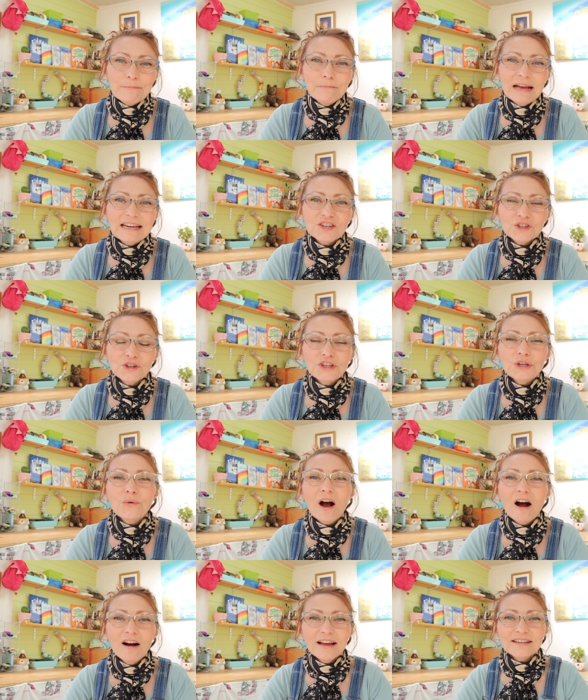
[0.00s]
make sure you
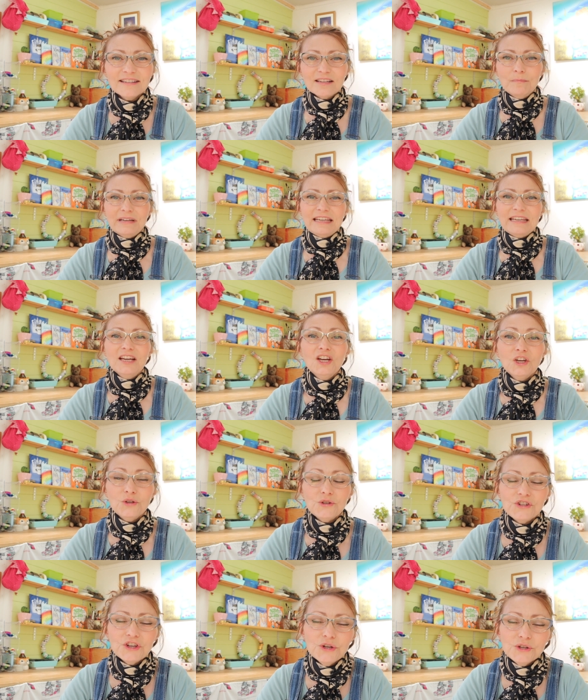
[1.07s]
hire somebody
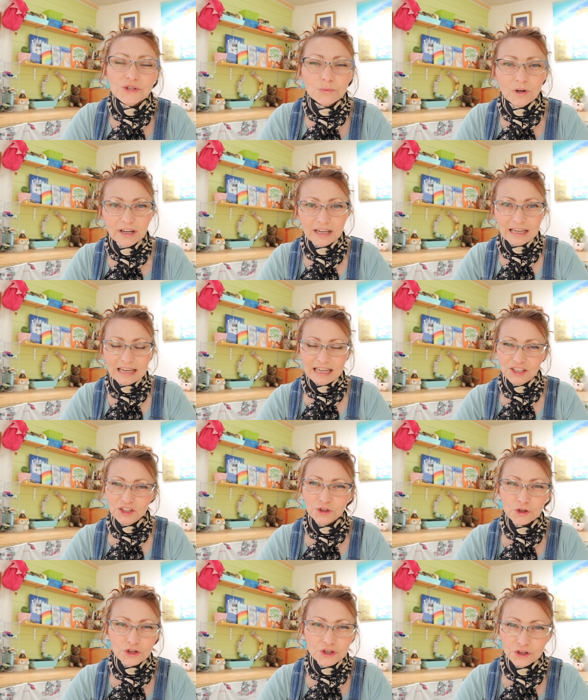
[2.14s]
who's used to working in
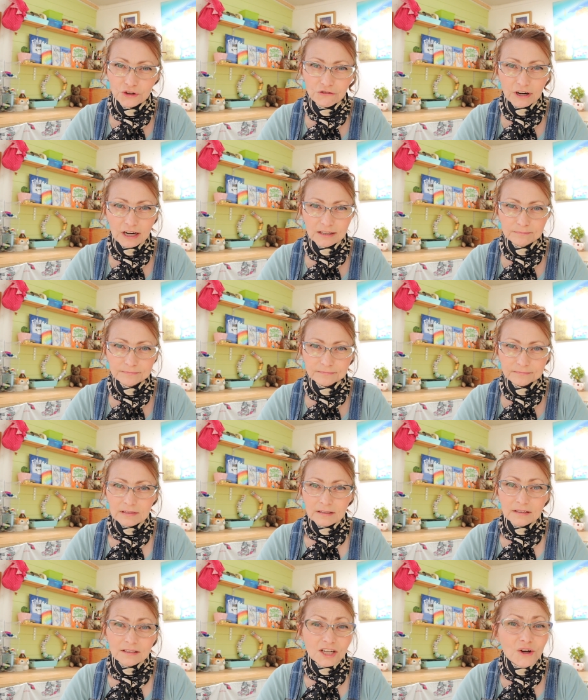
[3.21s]
your genre.
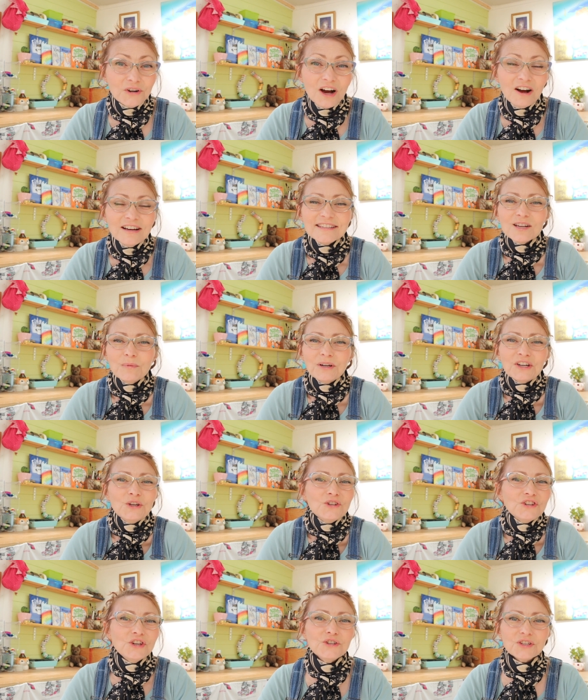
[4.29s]
Don't hire someone
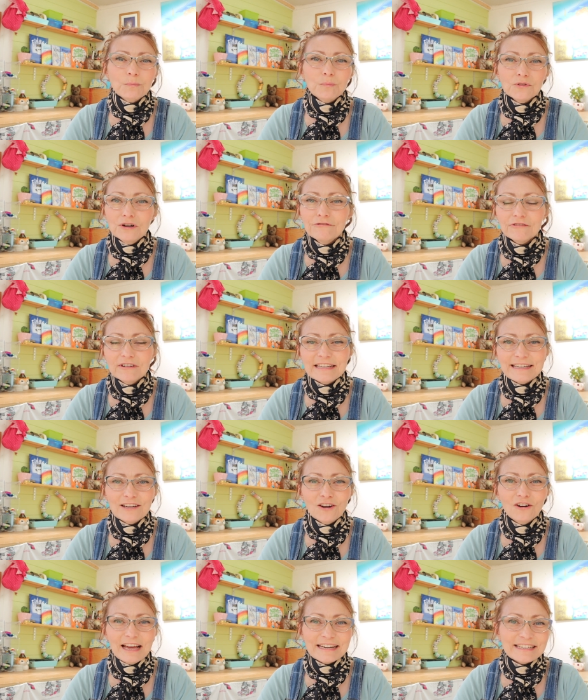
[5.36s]
who's used to proofreading
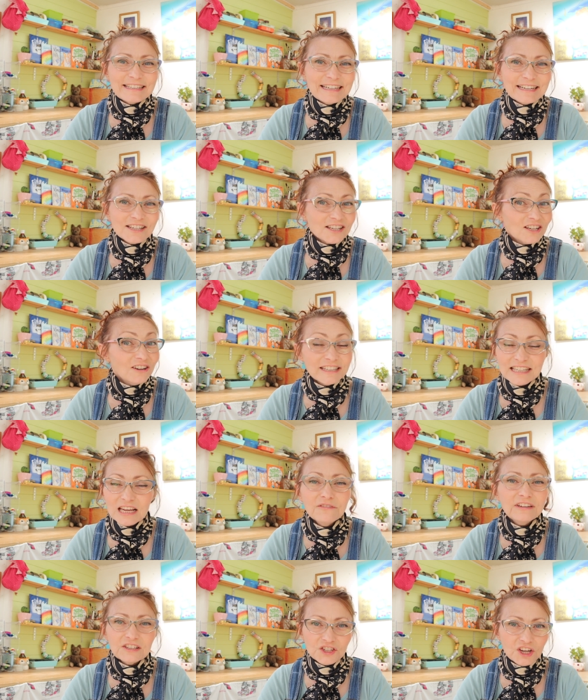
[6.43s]
or editing
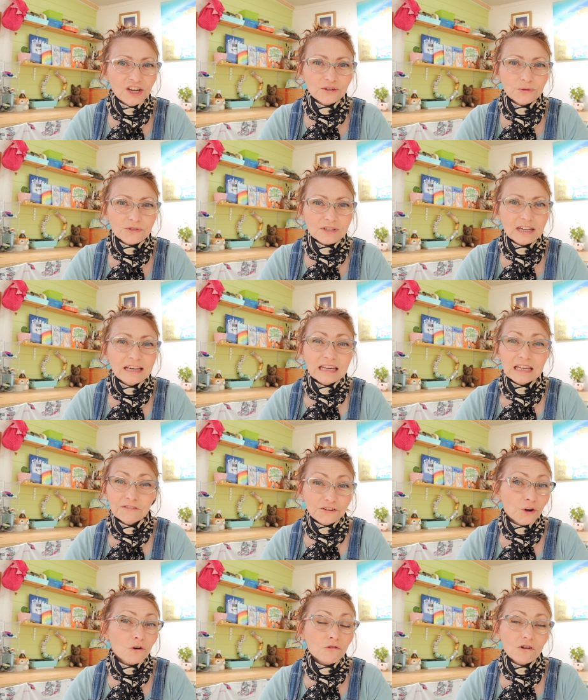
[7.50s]
scientific journals if
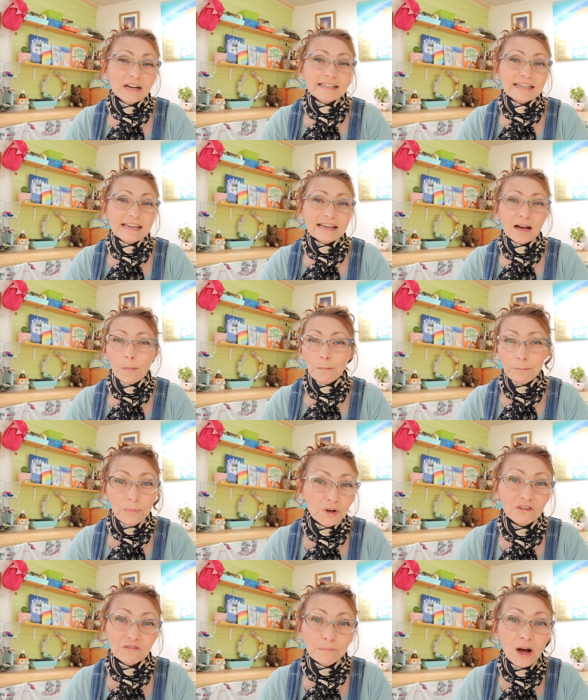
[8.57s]
you're writing a
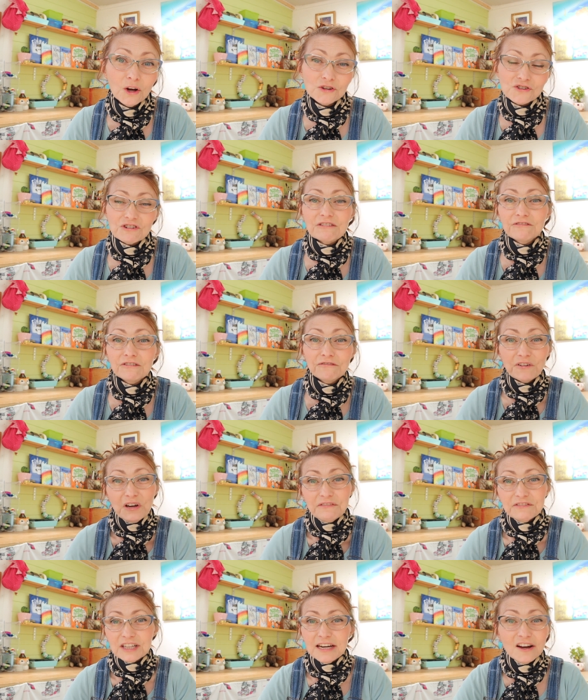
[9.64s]
book of poetry for
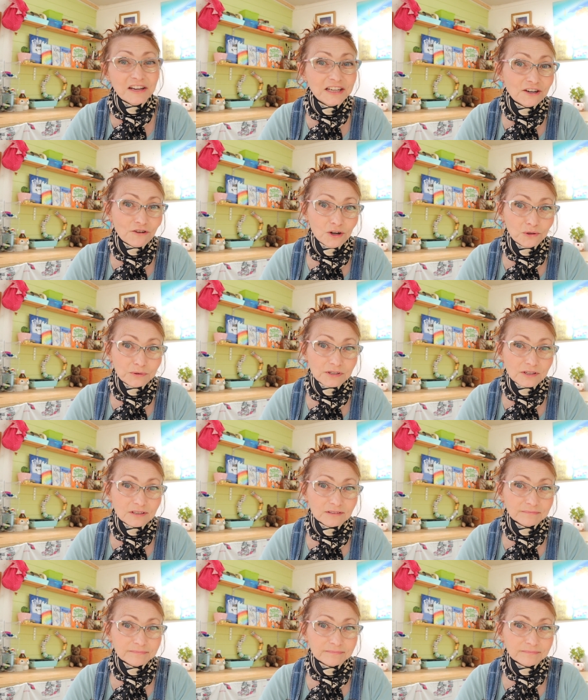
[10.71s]
5 to 9-year-olds.